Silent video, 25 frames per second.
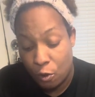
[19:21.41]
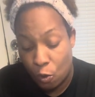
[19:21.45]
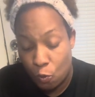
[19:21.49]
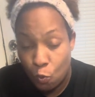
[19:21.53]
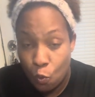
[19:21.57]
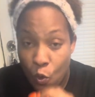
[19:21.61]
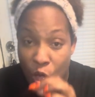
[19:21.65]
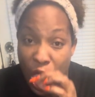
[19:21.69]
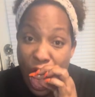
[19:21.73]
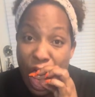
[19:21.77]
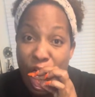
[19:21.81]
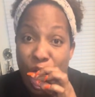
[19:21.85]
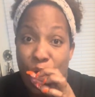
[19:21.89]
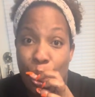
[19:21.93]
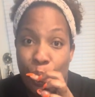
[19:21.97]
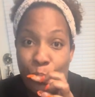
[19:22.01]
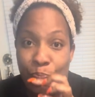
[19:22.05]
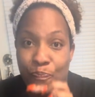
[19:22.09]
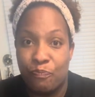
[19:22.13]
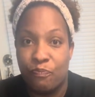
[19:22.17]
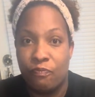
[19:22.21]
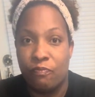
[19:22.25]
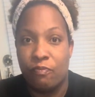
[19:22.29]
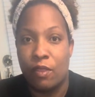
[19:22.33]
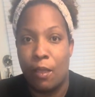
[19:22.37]
will
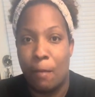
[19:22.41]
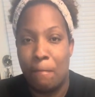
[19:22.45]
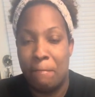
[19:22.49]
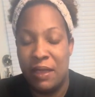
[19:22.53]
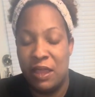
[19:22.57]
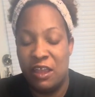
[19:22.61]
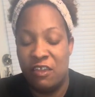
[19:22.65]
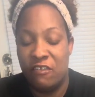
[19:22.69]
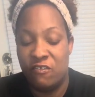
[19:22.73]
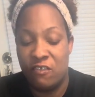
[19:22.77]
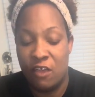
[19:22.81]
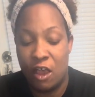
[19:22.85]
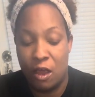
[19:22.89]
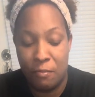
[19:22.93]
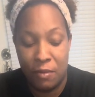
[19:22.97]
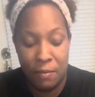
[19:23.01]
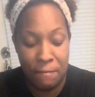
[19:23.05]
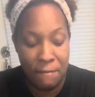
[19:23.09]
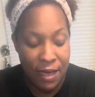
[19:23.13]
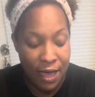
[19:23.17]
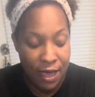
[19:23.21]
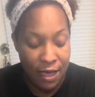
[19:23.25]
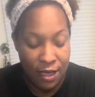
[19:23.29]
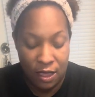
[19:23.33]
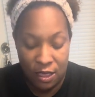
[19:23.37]
be determined
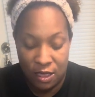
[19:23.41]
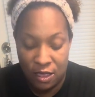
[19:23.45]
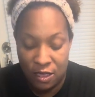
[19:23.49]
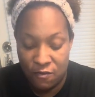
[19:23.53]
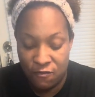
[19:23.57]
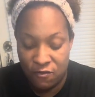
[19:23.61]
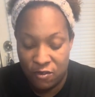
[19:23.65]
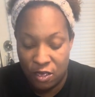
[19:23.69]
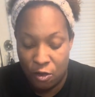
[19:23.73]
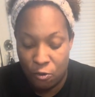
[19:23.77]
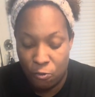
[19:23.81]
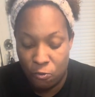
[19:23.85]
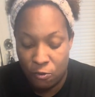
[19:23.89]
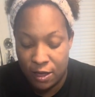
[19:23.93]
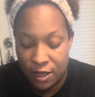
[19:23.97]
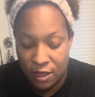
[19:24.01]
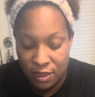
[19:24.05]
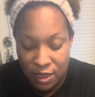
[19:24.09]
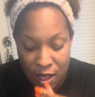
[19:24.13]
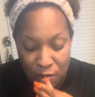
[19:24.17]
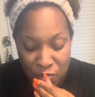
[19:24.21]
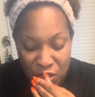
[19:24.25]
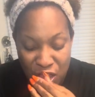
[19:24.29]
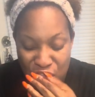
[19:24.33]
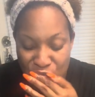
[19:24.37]
by if your Red
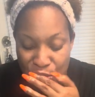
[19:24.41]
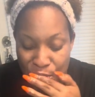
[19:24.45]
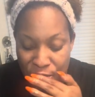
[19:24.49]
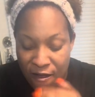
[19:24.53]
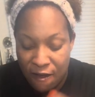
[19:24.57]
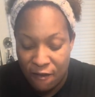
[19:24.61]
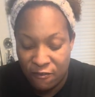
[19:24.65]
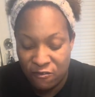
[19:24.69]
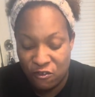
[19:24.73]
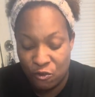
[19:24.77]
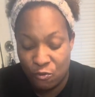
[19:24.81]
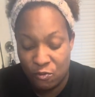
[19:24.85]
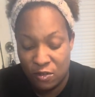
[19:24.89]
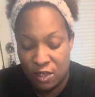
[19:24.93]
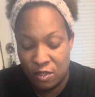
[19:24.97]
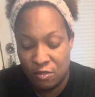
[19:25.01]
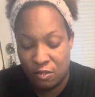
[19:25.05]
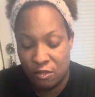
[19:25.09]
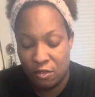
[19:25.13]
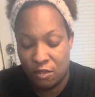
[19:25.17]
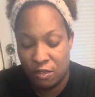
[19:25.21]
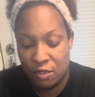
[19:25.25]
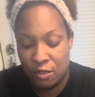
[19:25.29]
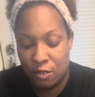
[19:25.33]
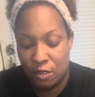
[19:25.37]
Lobster you go to is a
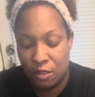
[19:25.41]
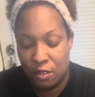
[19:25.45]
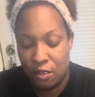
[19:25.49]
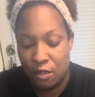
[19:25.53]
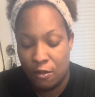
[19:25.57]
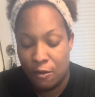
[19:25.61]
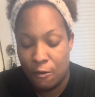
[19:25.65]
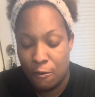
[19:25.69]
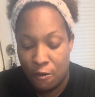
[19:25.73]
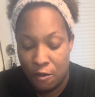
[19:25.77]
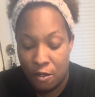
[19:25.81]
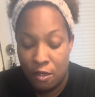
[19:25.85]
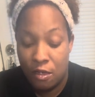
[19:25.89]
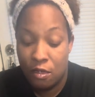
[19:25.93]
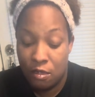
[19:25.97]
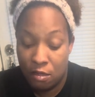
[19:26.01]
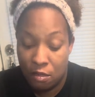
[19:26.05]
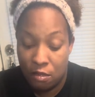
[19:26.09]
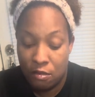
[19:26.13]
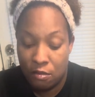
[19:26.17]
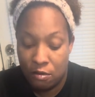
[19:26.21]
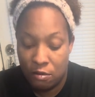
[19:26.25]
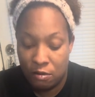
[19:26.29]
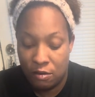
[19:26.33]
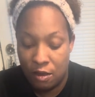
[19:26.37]
good
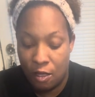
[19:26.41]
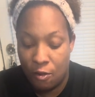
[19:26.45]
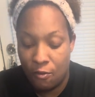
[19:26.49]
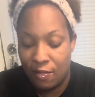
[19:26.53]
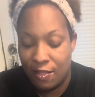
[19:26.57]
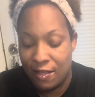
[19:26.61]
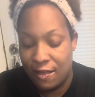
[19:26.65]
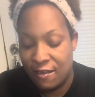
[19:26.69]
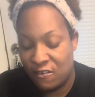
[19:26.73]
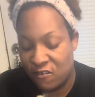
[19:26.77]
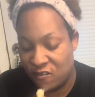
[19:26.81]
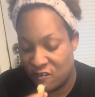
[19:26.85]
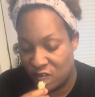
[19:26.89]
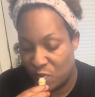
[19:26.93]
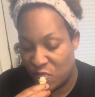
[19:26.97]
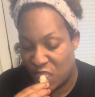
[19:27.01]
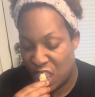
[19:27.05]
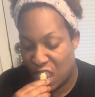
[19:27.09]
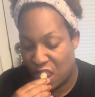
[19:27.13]
location.